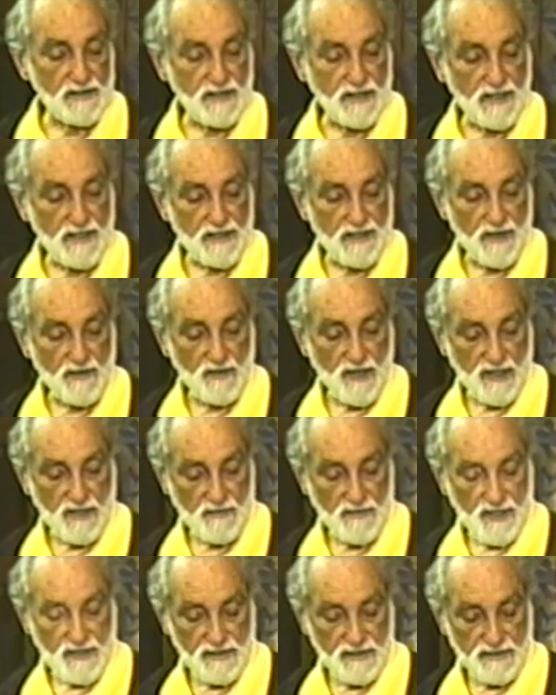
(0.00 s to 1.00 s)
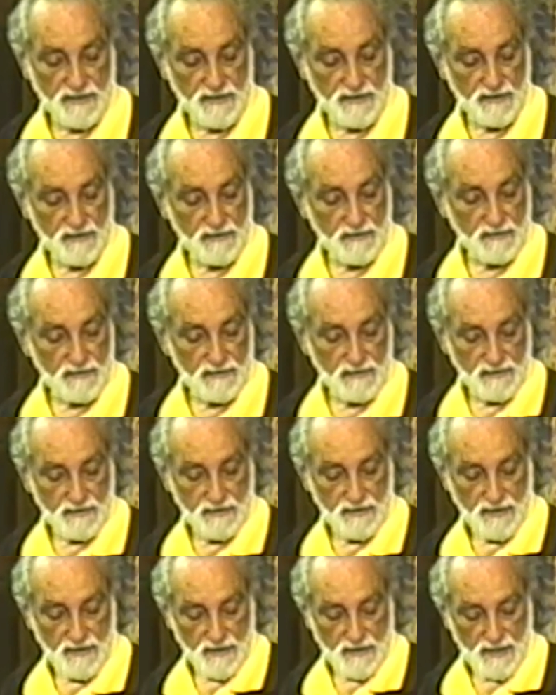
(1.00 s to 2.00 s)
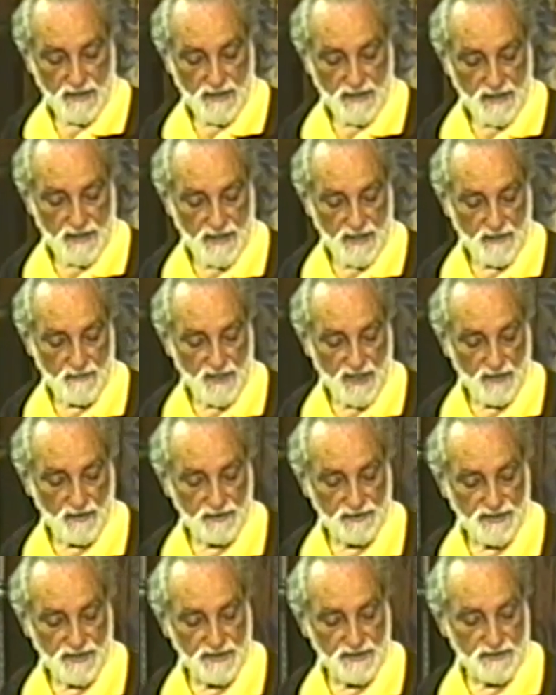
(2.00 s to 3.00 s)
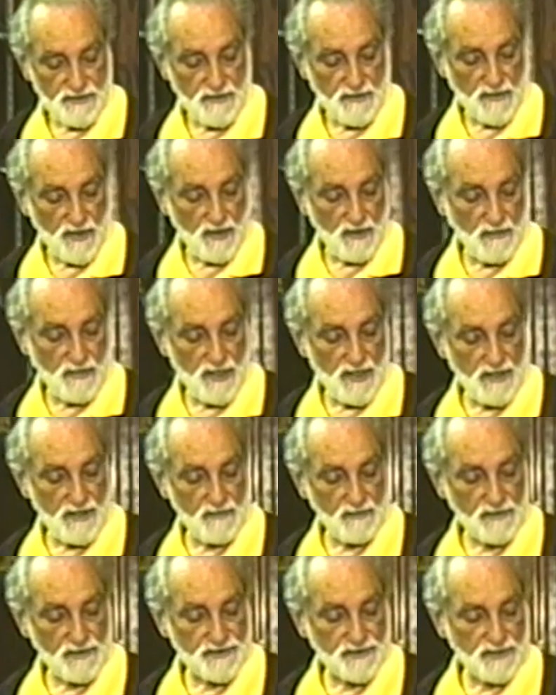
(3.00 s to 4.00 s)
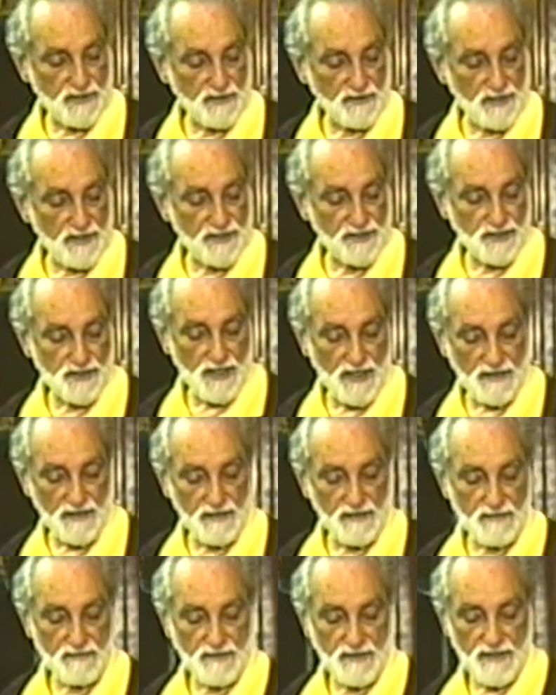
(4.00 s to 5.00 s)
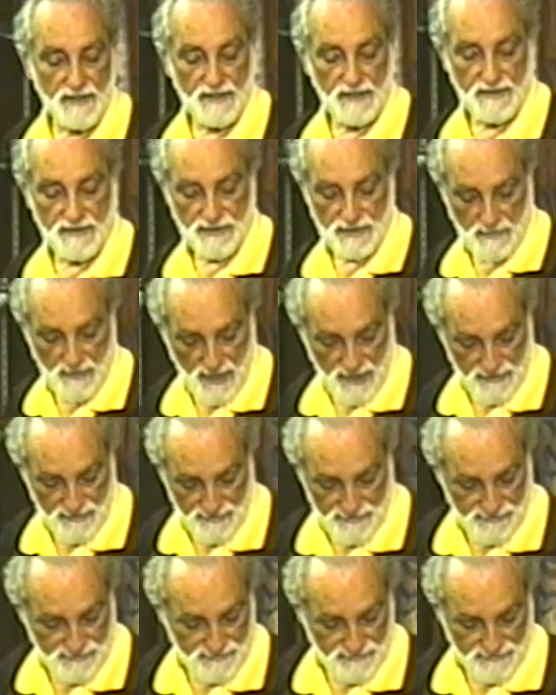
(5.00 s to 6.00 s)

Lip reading: and I recommend it to you. And my old teacher, Miaobang, will certainly chuckle when he hears about it.